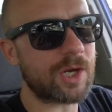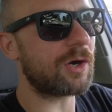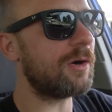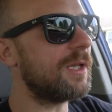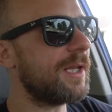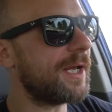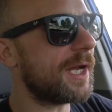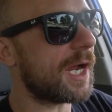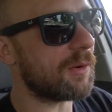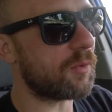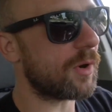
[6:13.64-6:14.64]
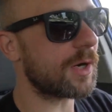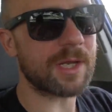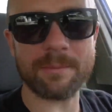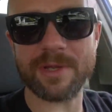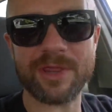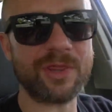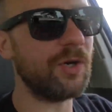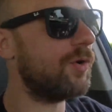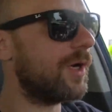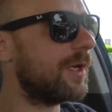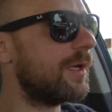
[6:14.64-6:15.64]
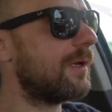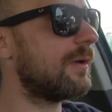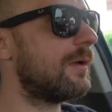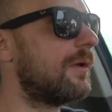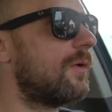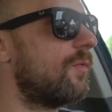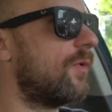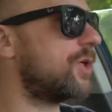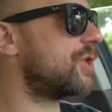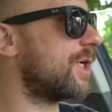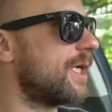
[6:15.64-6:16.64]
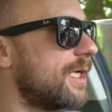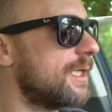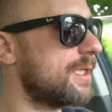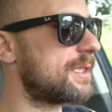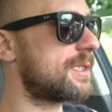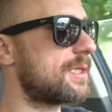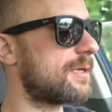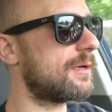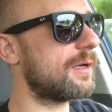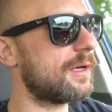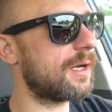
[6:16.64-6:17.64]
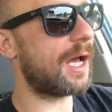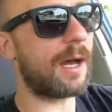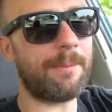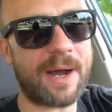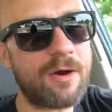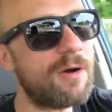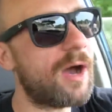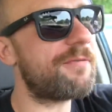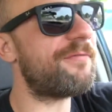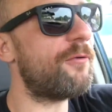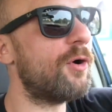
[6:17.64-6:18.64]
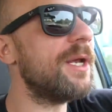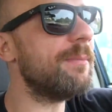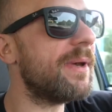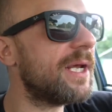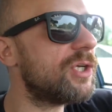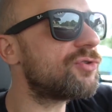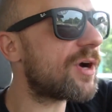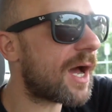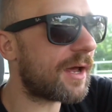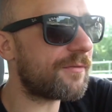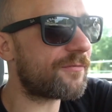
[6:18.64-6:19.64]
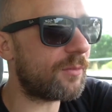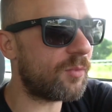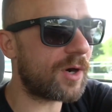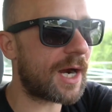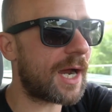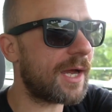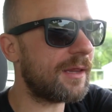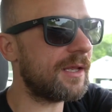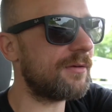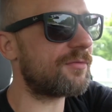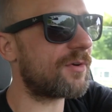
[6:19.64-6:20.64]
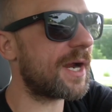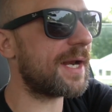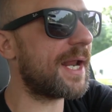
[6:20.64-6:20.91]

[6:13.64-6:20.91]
Currently I work in Methuen, which is about a 40 minute drive from where I live right